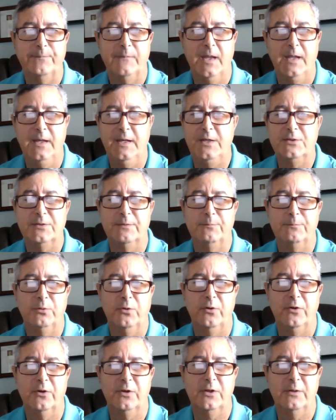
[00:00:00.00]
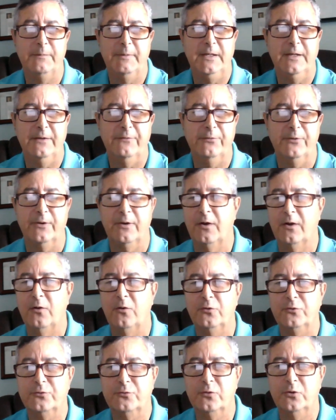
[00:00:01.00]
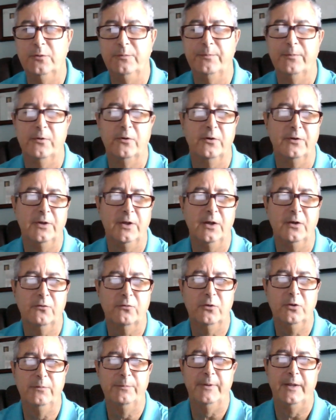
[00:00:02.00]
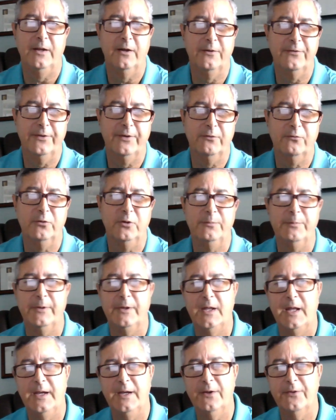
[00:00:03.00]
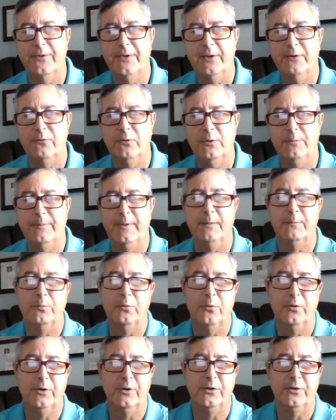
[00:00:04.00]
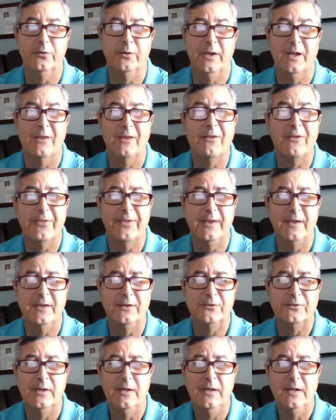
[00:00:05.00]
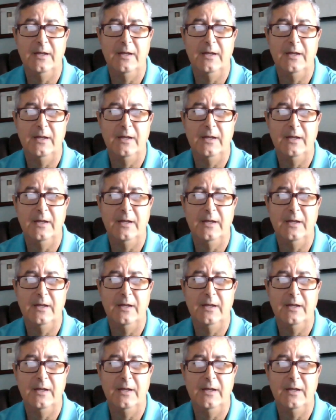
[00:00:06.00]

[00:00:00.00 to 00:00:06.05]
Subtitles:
And each employer could be different, an old group or a young group, a healthy group, a not healthy group, the employer doing other things